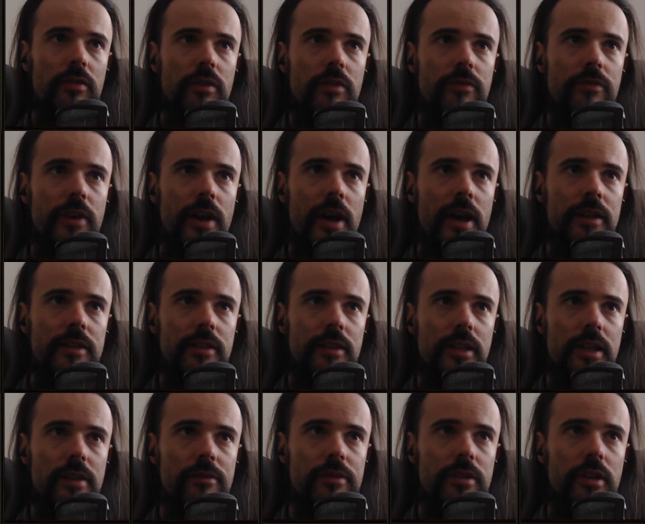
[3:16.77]
of effect,
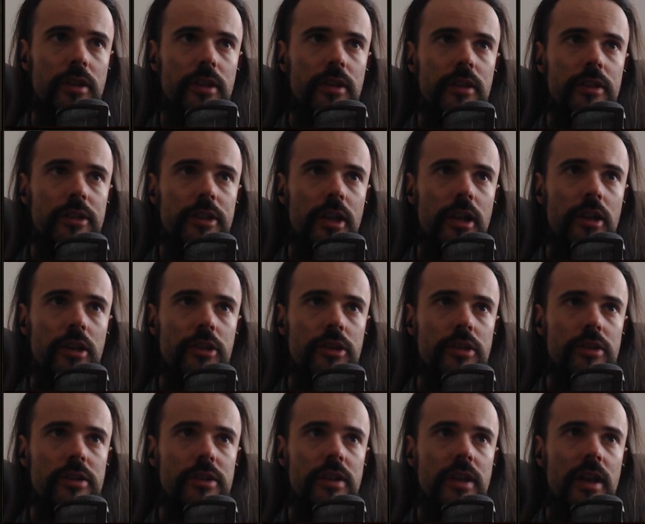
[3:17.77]
gives a little
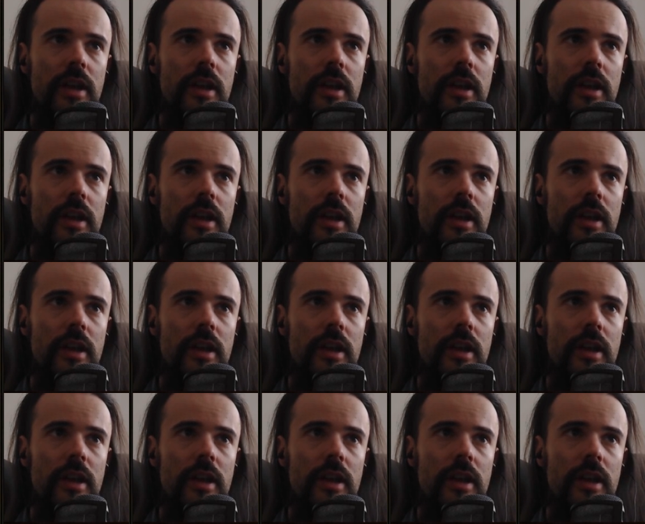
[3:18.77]
intelligence.